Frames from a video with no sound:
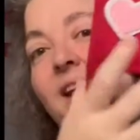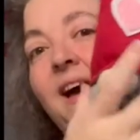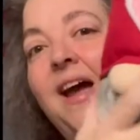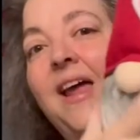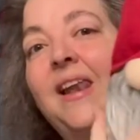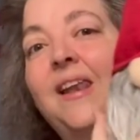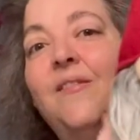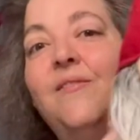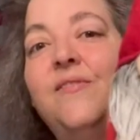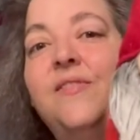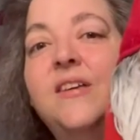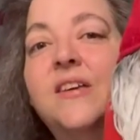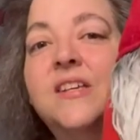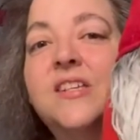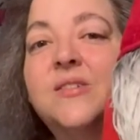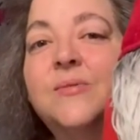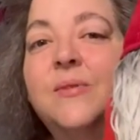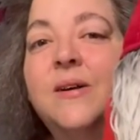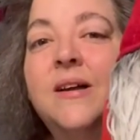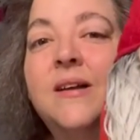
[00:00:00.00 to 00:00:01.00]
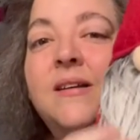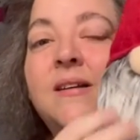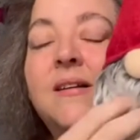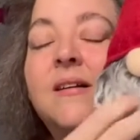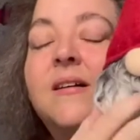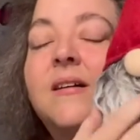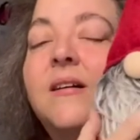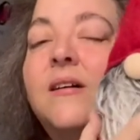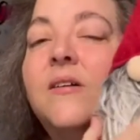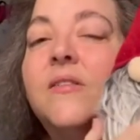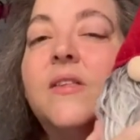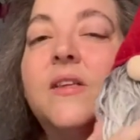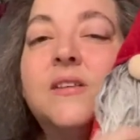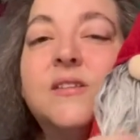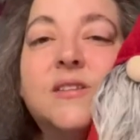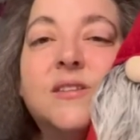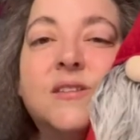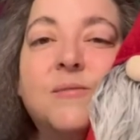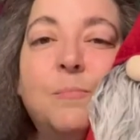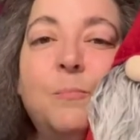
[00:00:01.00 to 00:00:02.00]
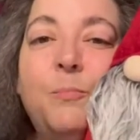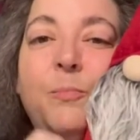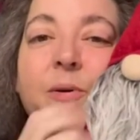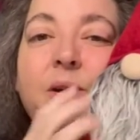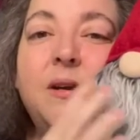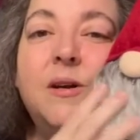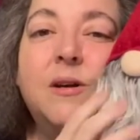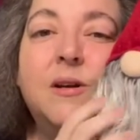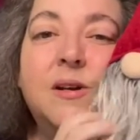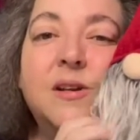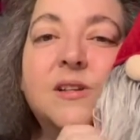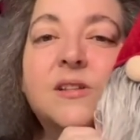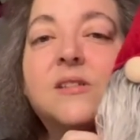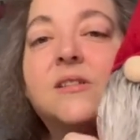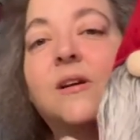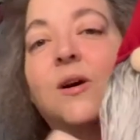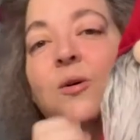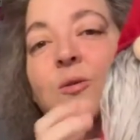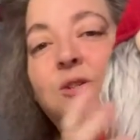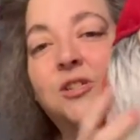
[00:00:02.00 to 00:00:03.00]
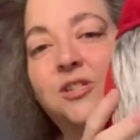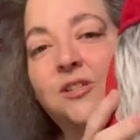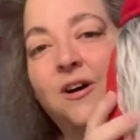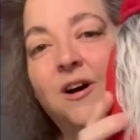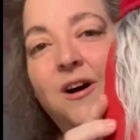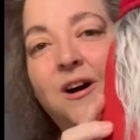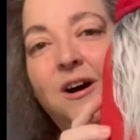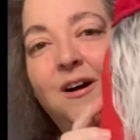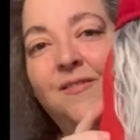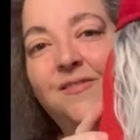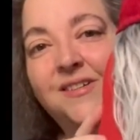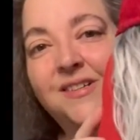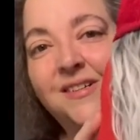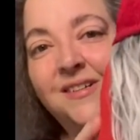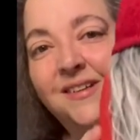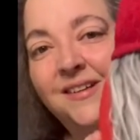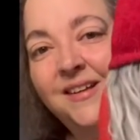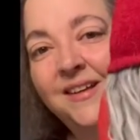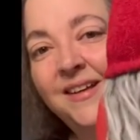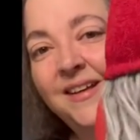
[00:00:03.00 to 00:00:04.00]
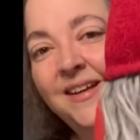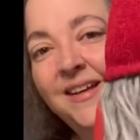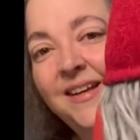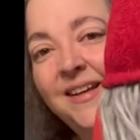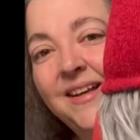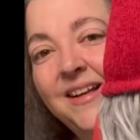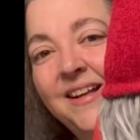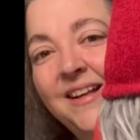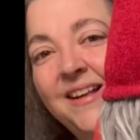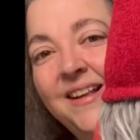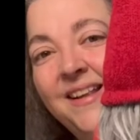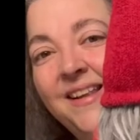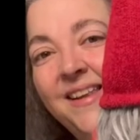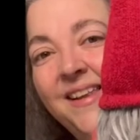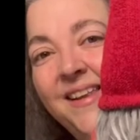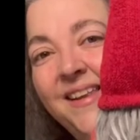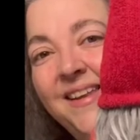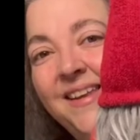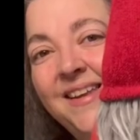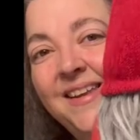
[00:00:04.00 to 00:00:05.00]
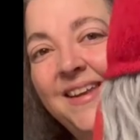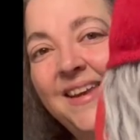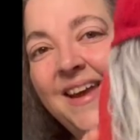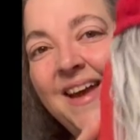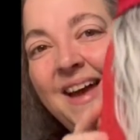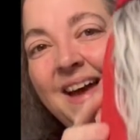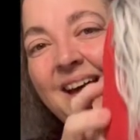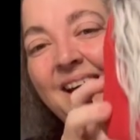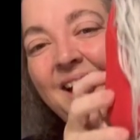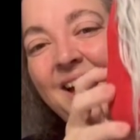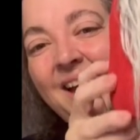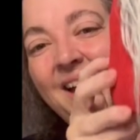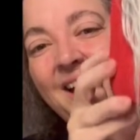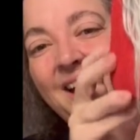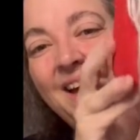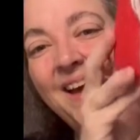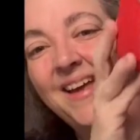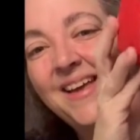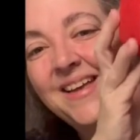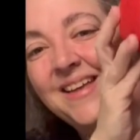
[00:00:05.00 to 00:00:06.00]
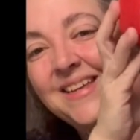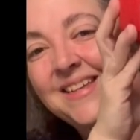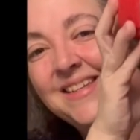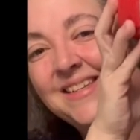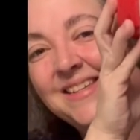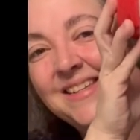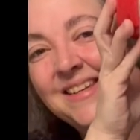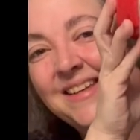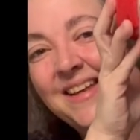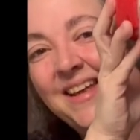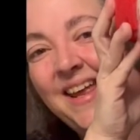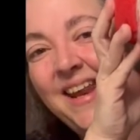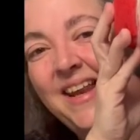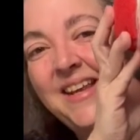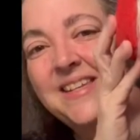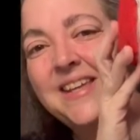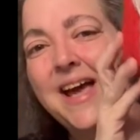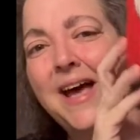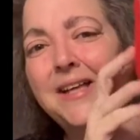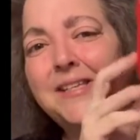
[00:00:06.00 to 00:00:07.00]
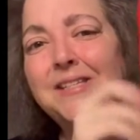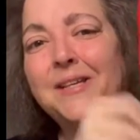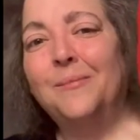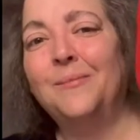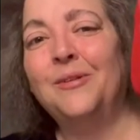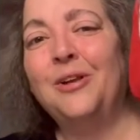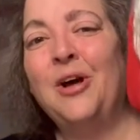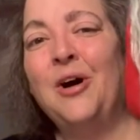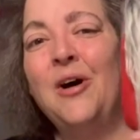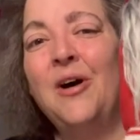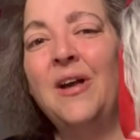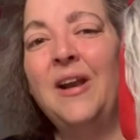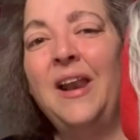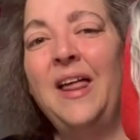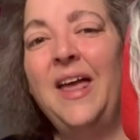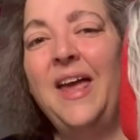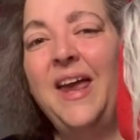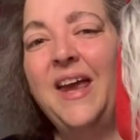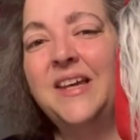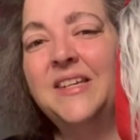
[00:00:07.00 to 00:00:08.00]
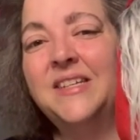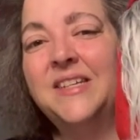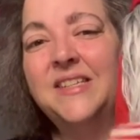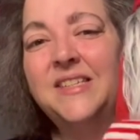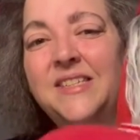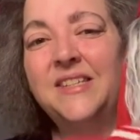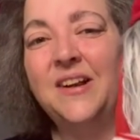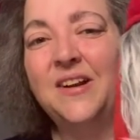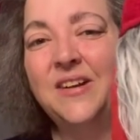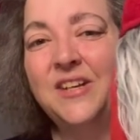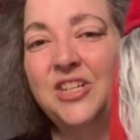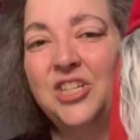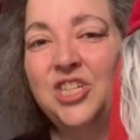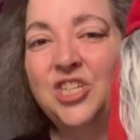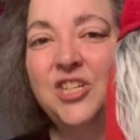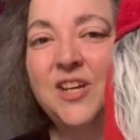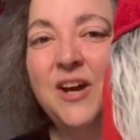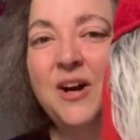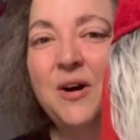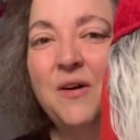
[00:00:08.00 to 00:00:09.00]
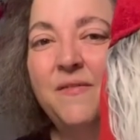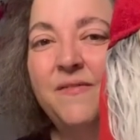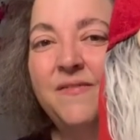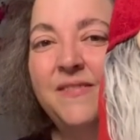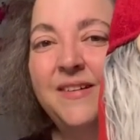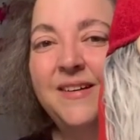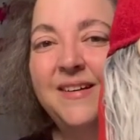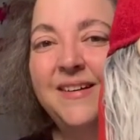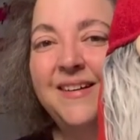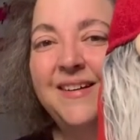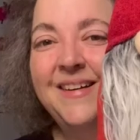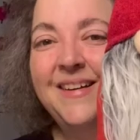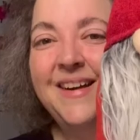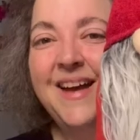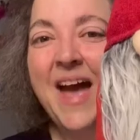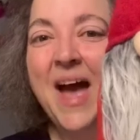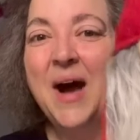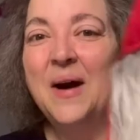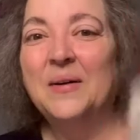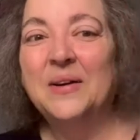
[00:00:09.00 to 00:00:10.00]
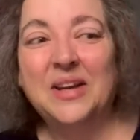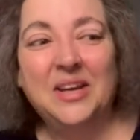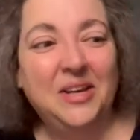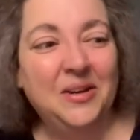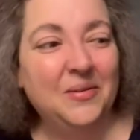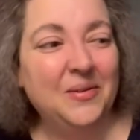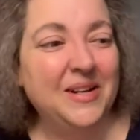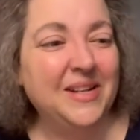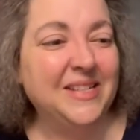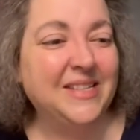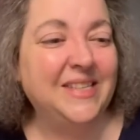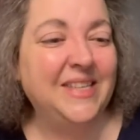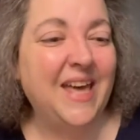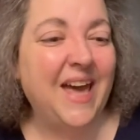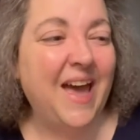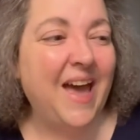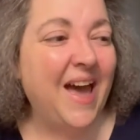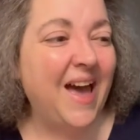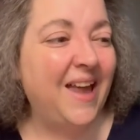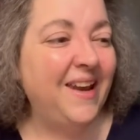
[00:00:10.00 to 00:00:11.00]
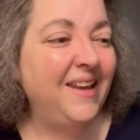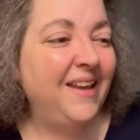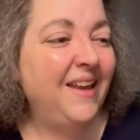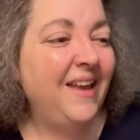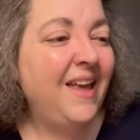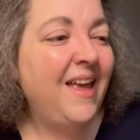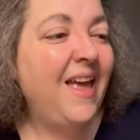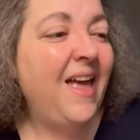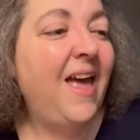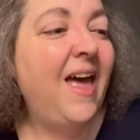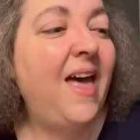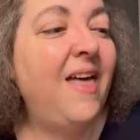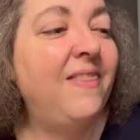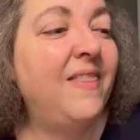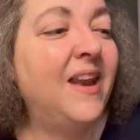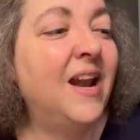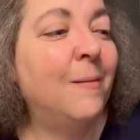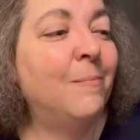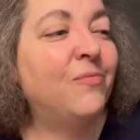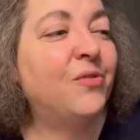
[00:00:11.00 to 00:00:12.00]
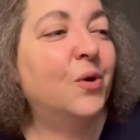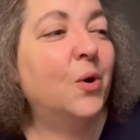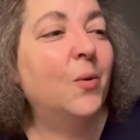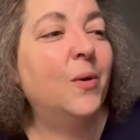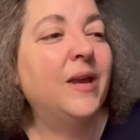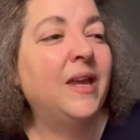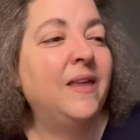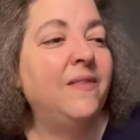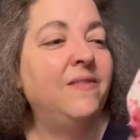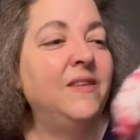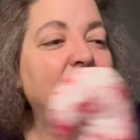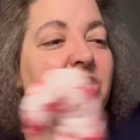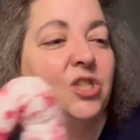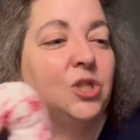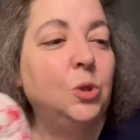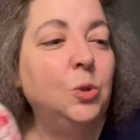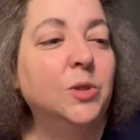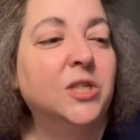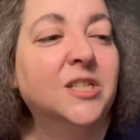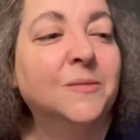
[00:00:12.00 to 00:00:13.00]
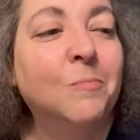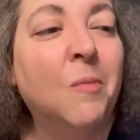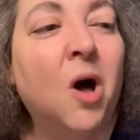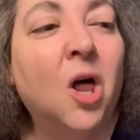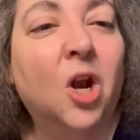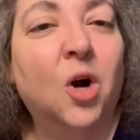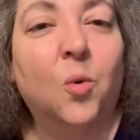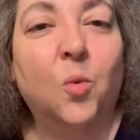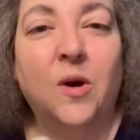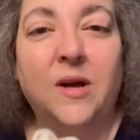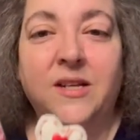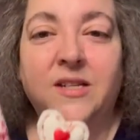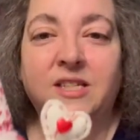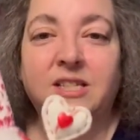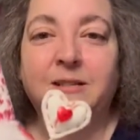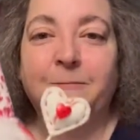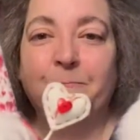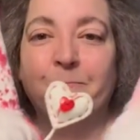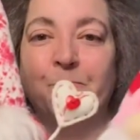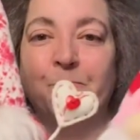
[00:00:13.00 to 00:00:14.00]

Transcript: I love this one. Oh, the beard is so soft. Yes. And he's got some long legs to sit on his shelf. How cute is that? And then I'm throwing in these two smaller ones.